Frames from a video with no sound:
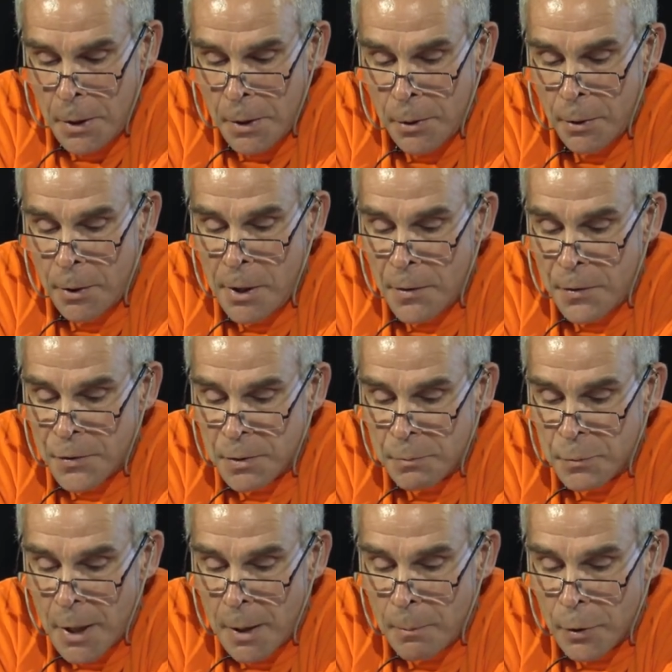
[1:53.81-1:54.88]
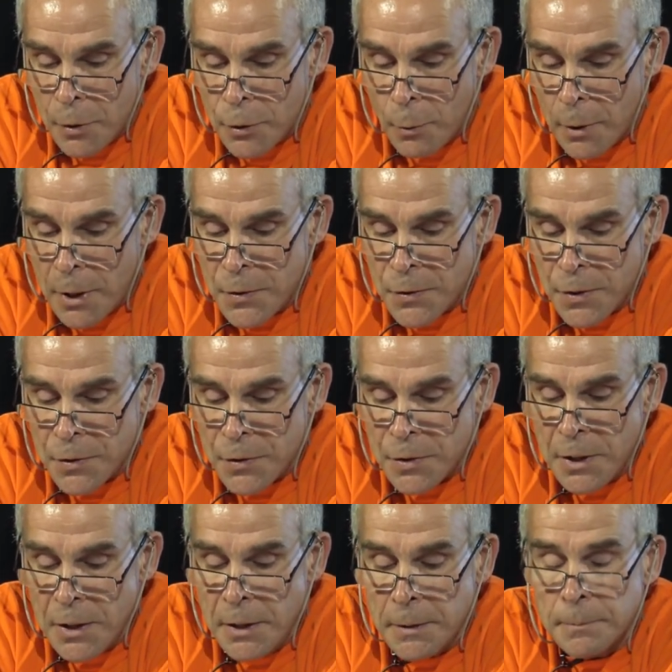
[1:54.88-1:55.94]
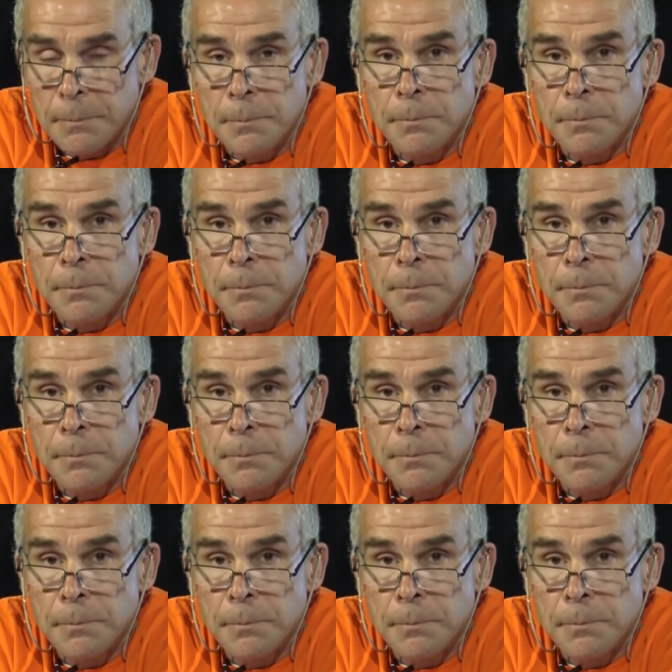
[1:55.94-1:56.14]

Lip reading: 30th September 2016.